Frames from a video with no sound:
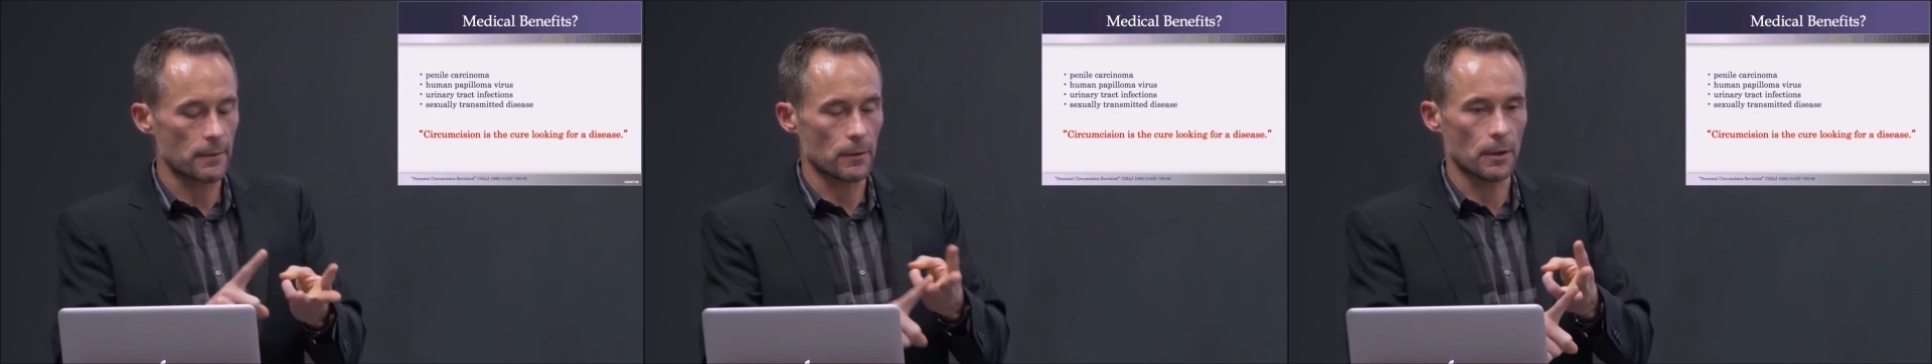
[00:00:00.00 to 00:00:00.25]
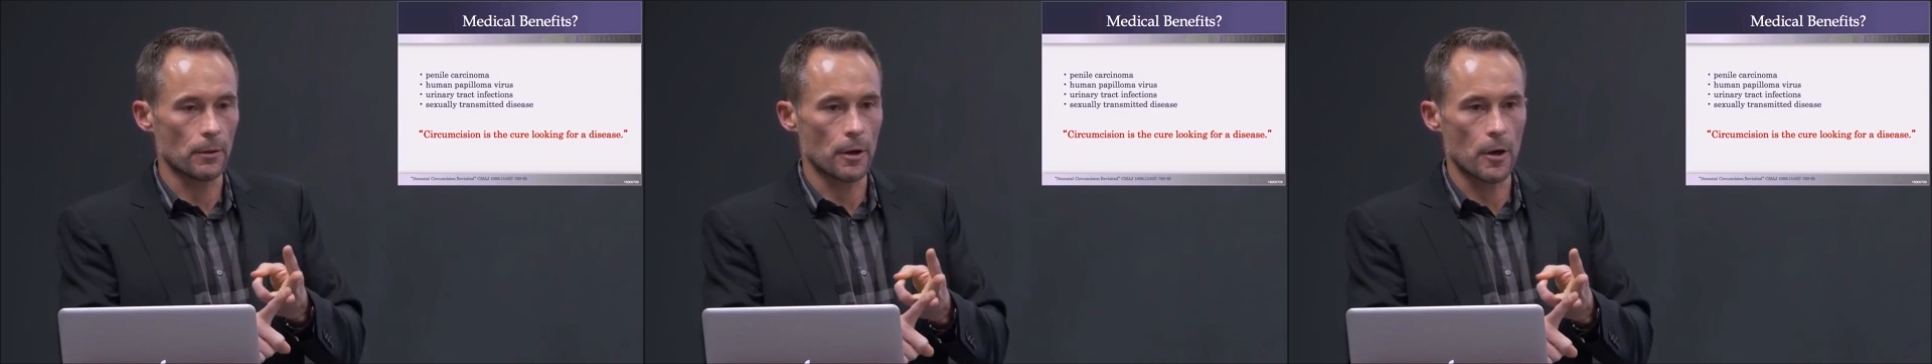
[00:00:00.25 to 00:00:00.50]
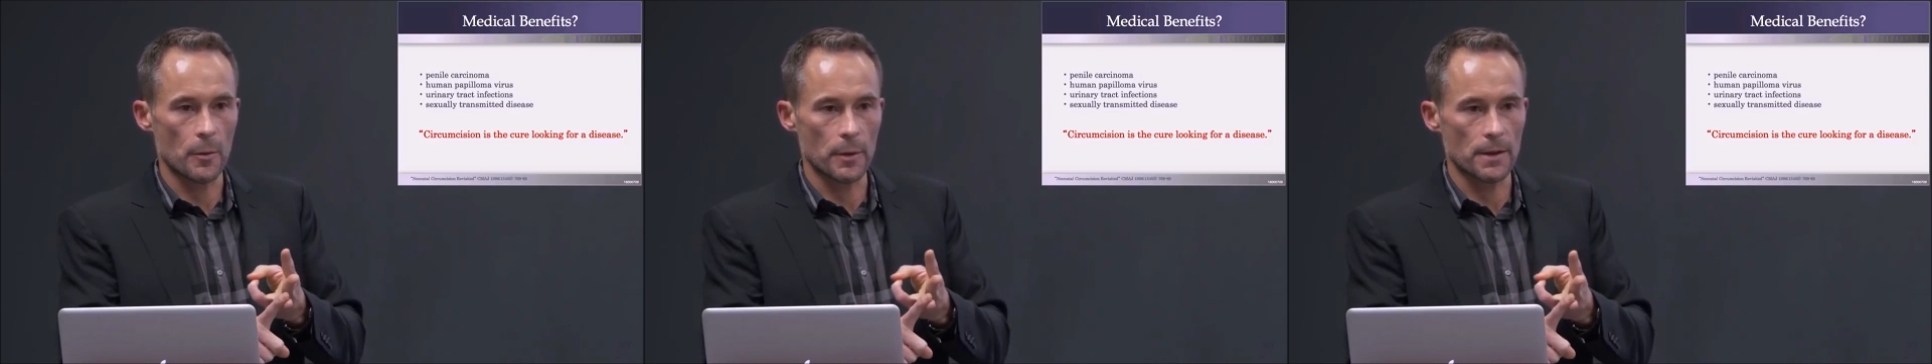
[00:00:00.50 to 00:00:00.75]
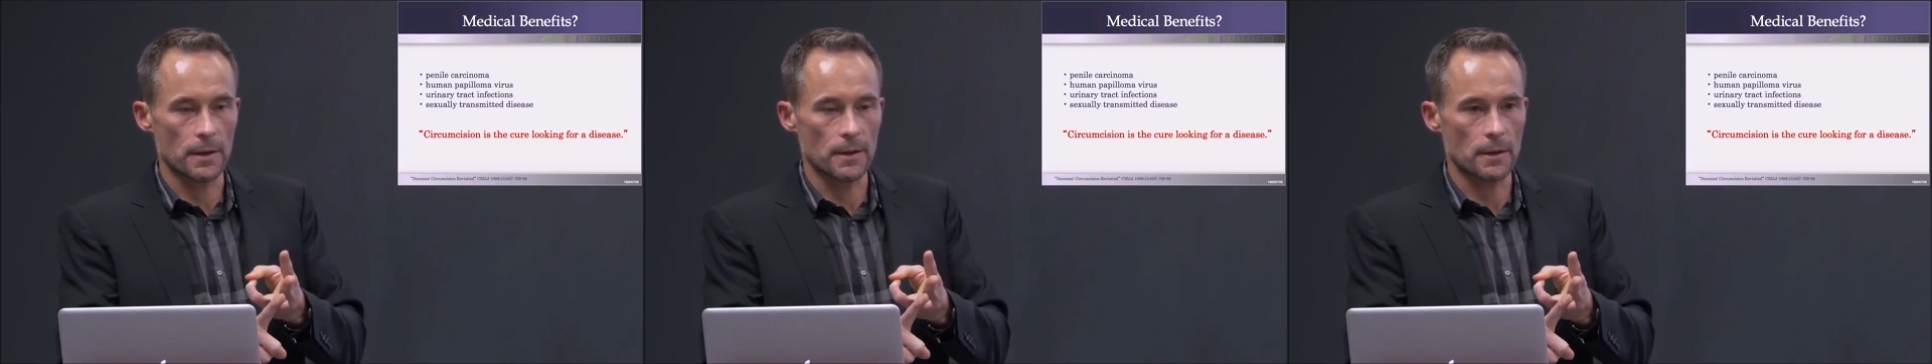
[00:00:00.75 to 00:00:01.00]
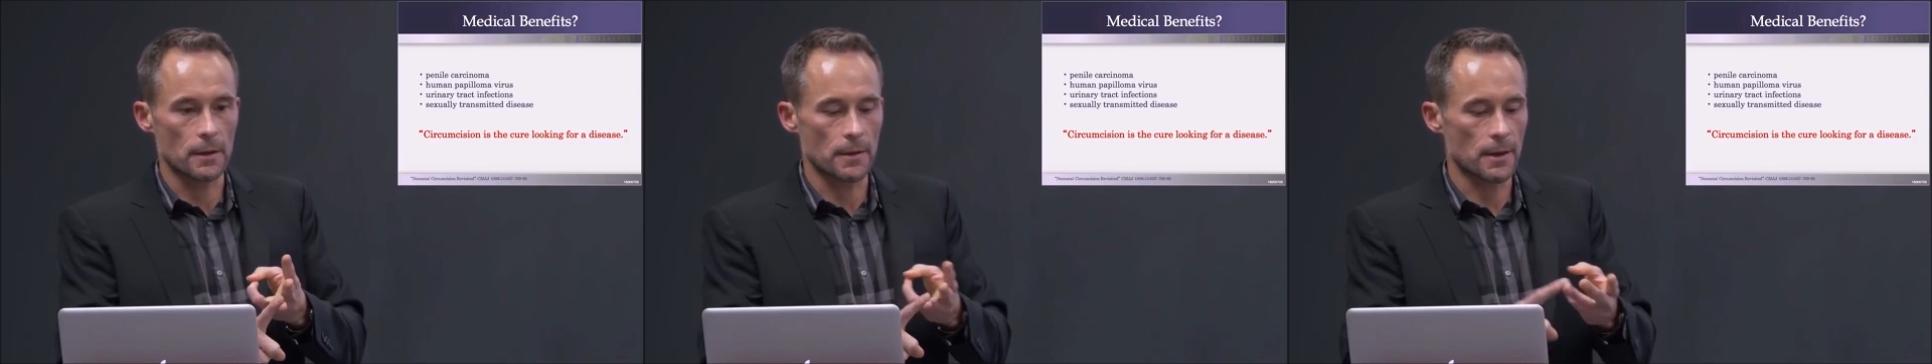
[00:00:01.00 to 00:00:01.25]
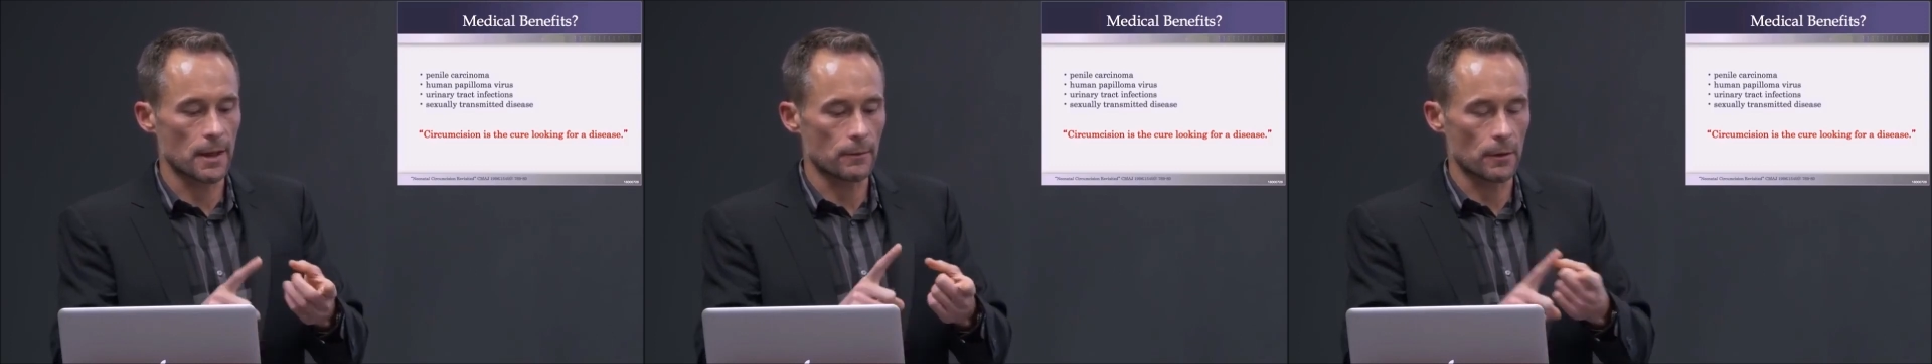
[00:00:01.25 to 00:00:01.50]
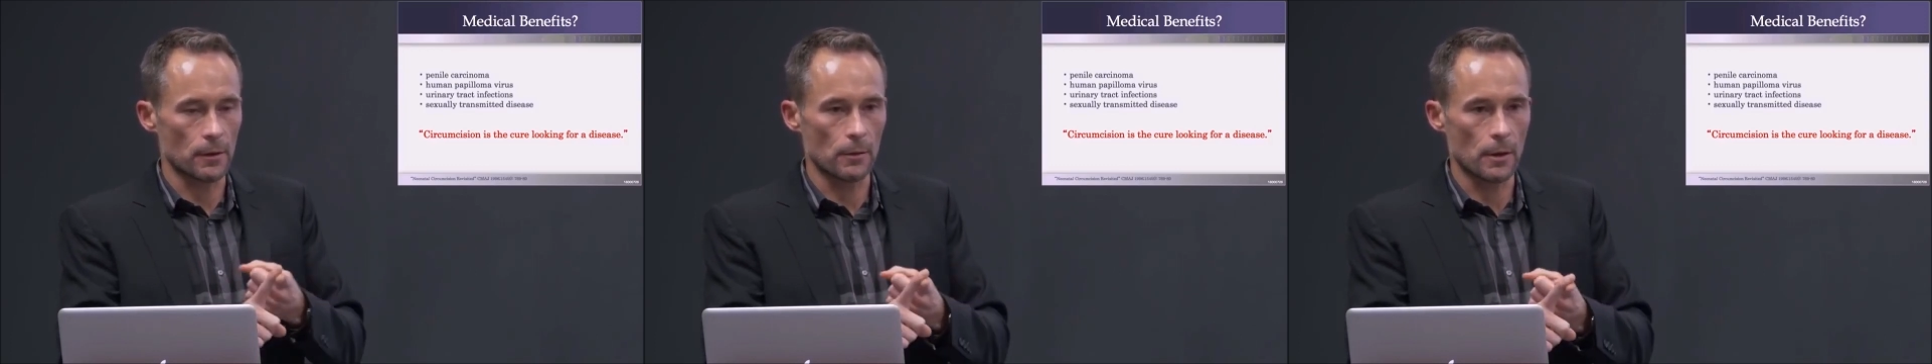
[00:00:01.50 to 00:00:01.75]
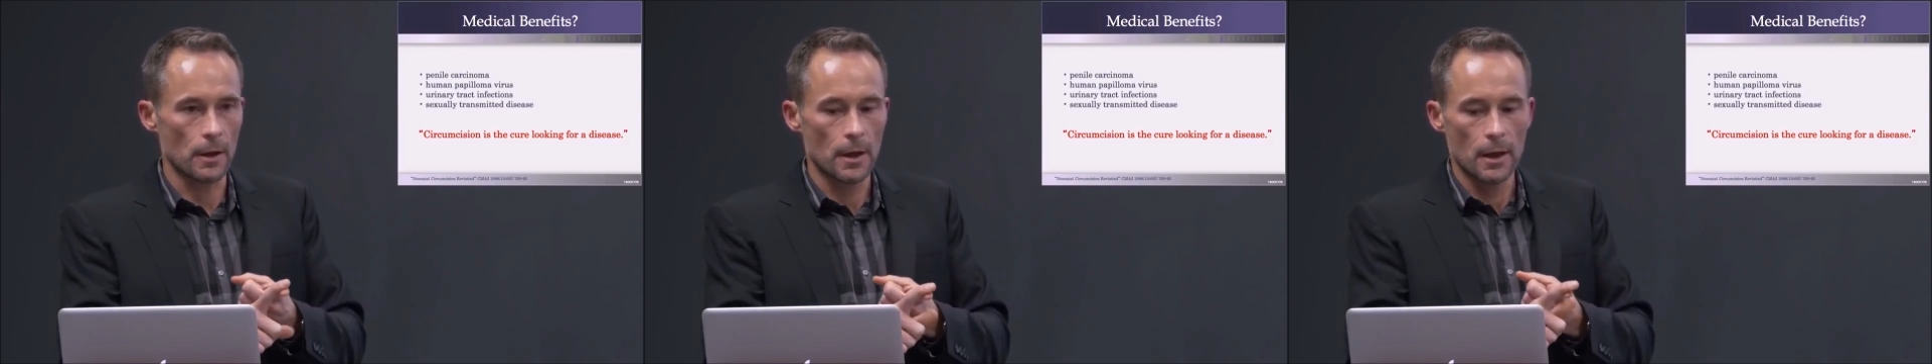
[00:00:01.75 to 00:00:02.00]
they have a lower herpes incidence, they have a
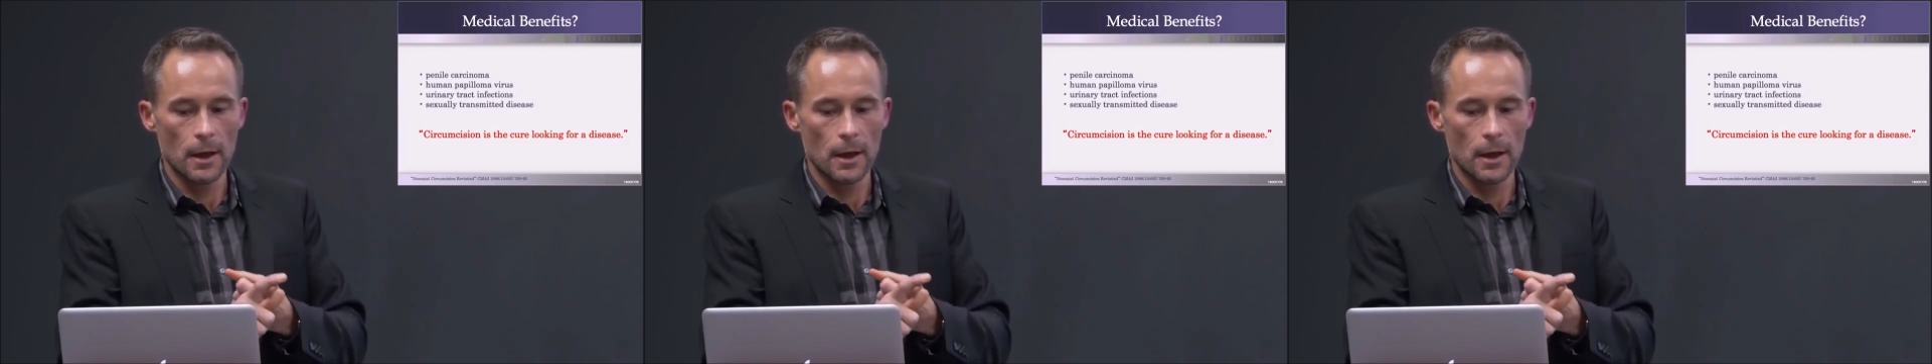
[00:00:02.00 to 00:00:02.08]
lower